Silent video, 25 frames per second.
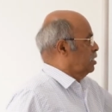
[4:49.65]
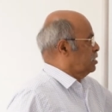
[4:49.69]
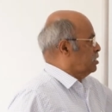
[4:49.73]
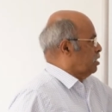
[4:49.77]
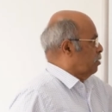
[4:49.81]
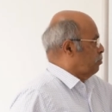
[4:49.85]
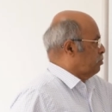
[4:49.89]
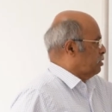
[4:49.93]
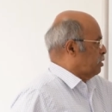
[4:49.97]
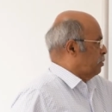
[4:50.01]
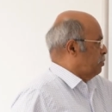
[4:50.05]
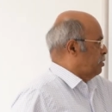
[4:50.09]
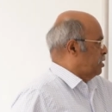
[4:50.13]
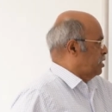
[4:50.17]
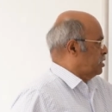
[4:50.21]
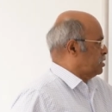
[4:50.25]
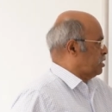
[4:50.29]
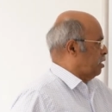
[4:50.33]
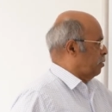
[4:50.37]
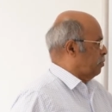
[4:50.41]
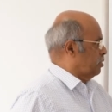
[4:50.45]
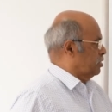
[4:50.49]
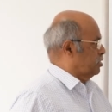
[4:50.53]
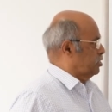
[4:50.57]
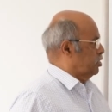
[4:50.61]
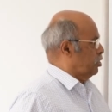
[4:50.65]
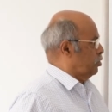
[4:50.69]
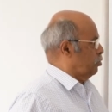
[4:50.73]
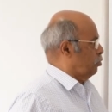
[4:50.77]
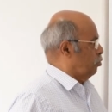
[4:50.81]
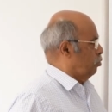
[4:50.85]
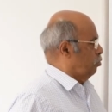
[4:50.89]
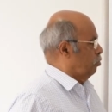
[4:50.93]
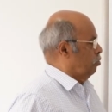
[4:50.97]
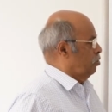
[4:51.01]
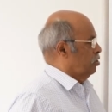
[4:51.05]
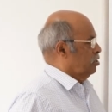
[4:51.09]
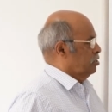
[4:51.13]
sometime it is coming
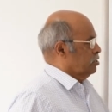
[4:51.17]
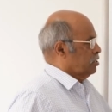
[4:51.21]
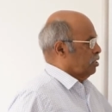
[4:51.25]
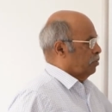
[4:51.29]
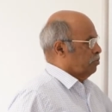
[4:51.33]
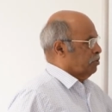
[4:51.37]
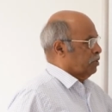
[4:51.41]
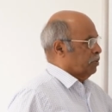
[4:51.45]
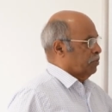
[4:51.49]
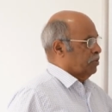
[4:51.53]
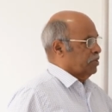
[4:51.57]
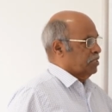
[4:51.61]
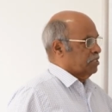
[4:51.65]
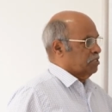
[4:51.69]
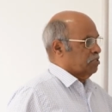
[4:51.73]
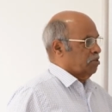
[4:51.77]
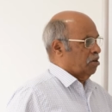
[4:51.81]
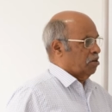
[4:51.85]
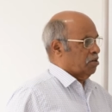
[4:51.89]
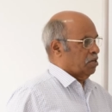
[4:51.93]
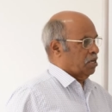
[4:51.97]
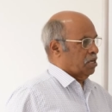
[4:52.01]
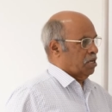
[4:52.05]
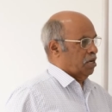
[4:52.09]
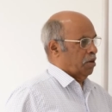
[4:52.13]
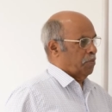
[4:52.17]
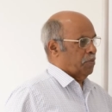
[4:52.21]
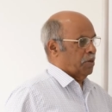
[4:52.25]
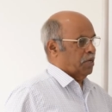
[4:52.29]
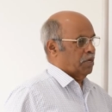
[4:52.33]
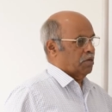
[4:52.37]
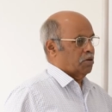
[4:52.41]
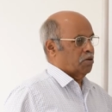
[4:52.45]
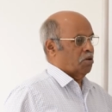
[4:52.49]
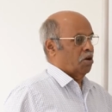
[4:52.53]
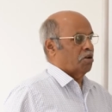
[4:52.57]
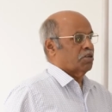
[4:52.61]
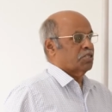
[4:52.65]
0, sometime it is not
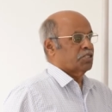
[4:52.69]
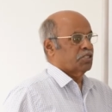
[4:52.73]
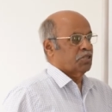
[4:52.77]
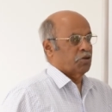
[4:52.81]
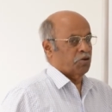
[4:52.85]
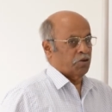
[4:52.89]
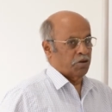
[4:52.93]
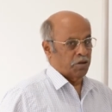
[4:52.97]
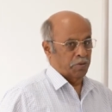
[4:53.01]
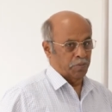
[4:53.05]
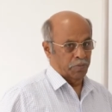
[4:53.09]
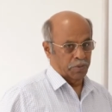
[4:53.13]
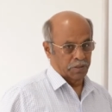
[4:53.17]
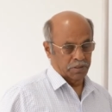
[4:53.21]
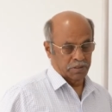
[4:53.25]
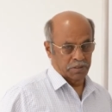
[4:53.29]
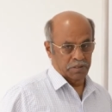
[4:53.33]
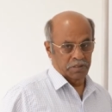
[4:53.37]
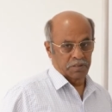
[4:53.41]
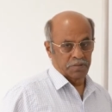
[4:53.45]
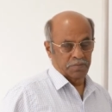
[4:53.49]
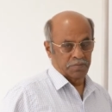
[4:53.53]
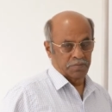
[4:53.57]
coming non-zero numbers.